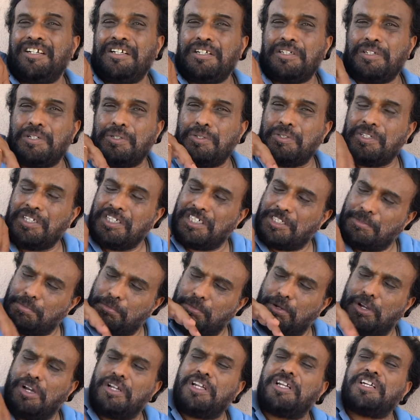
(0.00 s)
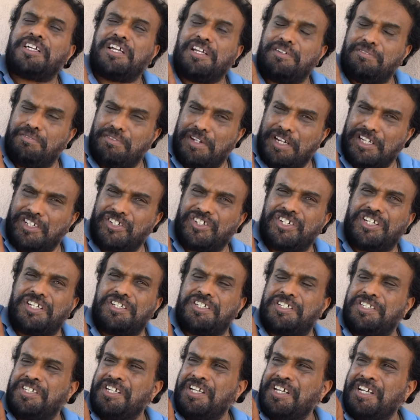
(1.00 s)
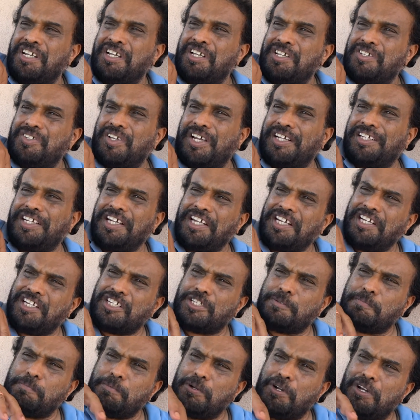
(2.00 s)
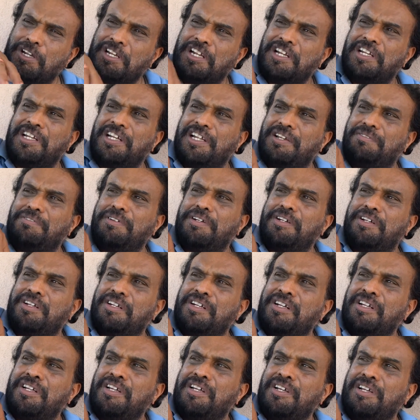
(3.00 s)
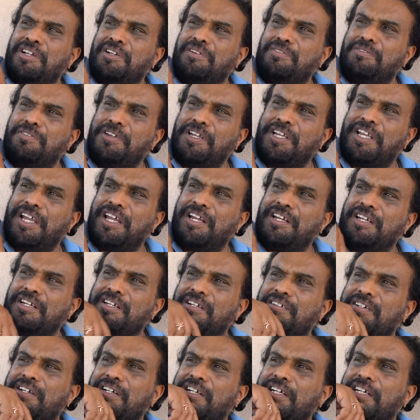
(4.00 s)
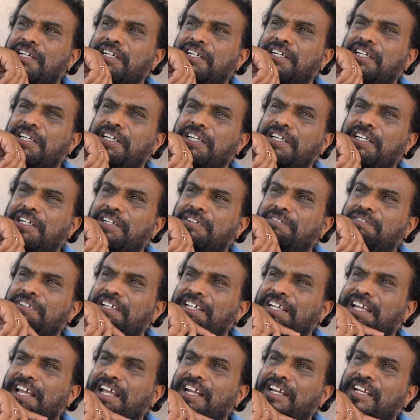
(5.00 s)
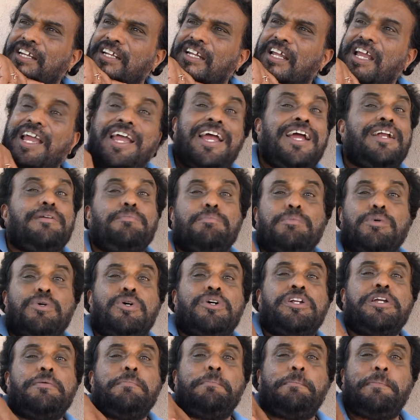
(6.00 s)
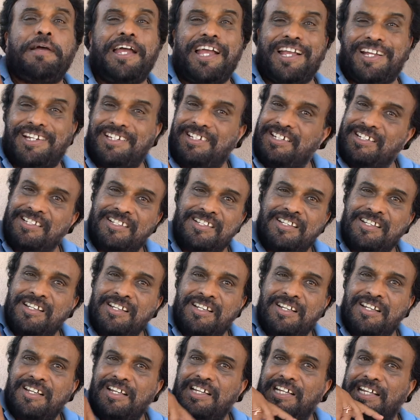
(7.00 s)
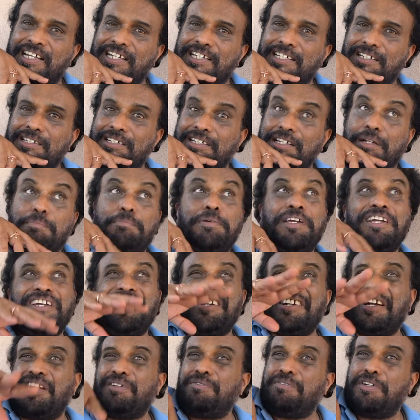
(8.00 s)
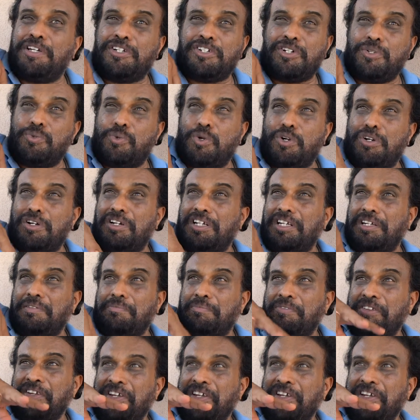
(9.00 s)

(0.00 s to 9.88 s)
to the smaller conventions. So I think in a smaller level, we can add more impact. And a bigger convention only,